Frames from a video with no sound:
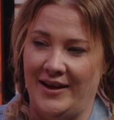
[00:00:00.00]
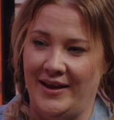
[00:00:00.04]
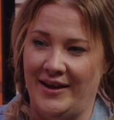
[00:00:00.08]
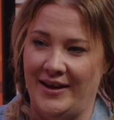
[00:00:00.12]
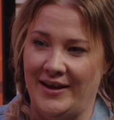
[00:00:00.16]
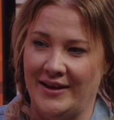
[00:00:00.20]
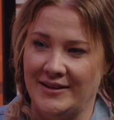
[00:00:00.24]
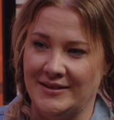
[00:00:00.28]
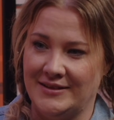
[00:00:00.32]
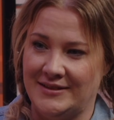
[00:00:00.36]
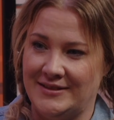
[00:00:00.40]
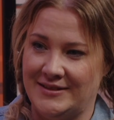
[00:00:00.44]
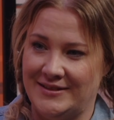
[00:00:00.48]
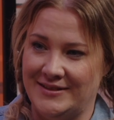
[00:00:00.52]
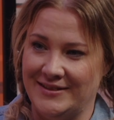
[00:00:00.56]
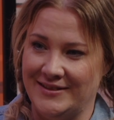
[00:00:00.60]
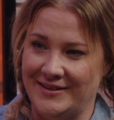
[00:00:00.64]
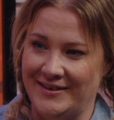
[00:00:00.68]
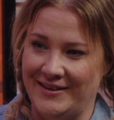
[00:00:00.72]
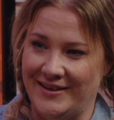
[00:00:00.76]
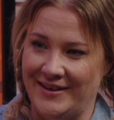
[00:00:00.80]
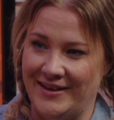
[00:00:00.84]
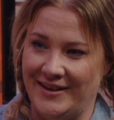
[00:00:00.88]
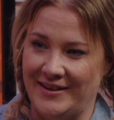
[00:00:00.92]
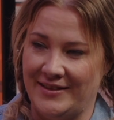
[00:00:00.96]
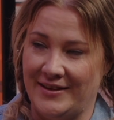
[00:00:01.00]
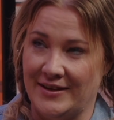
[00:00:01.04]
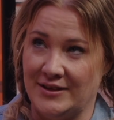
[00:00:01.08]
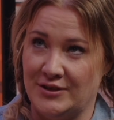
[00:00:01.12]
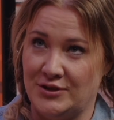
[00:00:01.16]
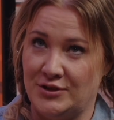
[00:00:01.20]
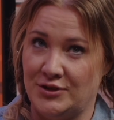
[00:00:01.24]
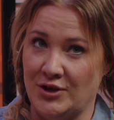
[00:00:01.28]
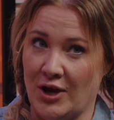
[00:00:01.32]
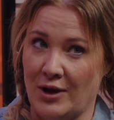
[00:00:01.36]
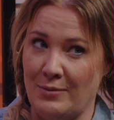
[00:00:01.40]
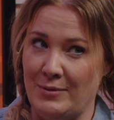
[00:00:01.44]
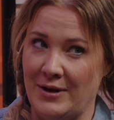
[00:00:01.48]
there's
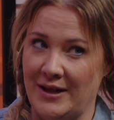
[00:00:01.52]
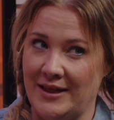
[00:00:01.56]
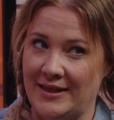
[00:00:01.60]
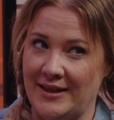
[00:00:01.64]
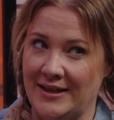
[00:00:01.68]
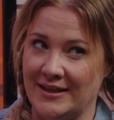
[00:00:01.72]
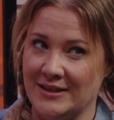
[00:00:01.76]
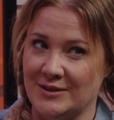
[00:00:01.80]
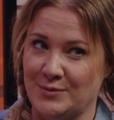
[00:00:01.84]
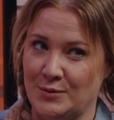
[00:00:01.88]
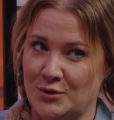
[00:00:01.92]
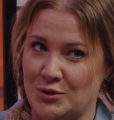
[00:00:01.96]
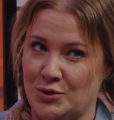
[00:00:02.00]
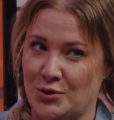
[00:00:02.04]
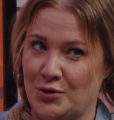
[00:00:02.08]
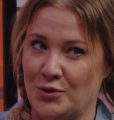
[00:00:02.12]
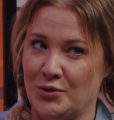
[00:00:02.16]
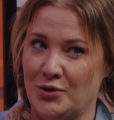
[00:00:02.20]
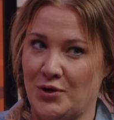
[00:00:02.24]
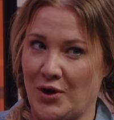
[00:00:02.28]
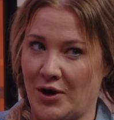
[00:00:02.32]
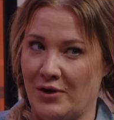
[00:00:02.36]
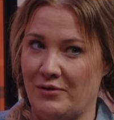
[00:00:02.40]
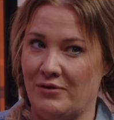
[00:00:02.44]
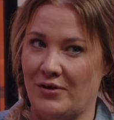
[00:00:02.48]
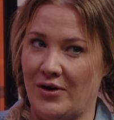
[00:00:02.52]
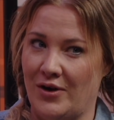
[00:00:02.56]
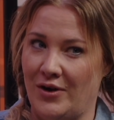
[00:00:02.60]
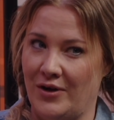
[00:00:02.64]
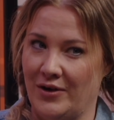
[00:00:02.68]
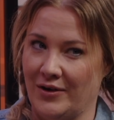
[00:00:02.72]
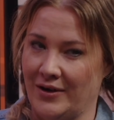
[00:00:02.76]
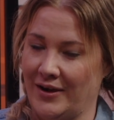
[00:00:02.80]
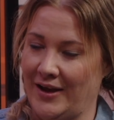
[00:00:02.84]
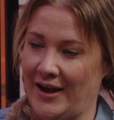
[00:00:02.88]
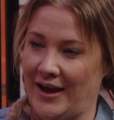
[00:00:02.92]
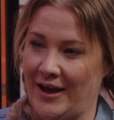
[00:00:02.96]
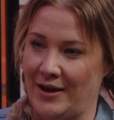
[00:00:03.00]
so many things which could go
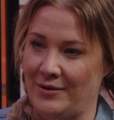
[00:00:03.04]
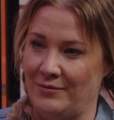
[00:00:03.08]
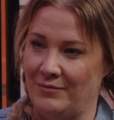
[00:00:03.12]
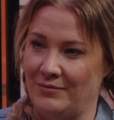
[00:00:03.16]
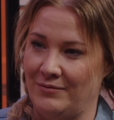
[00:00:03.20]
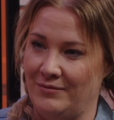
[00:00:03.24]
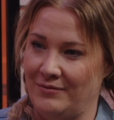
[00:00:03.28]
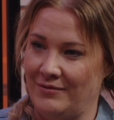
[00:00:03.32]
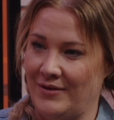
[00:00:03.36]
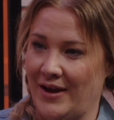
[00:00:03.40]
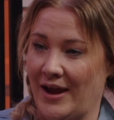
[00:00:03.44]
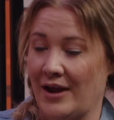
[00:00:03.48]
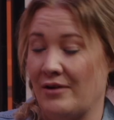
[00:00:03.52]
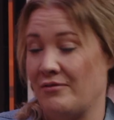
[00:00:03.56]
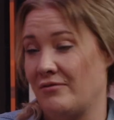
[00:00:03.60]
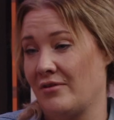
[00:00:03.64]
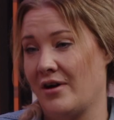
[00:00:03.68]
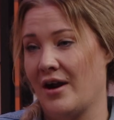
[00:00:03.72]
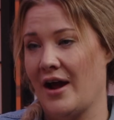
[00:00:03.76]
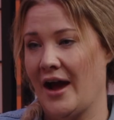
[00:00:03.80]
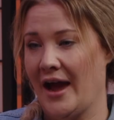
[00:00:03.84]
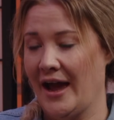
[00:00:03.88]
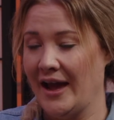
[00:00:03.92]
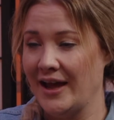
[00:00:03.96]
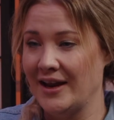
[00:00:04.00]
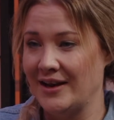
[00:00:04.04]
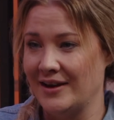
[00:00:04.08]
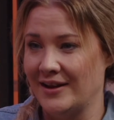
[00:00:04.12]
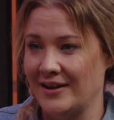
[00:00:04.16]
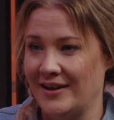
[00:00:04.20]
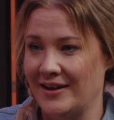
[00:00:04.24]
wrong and right,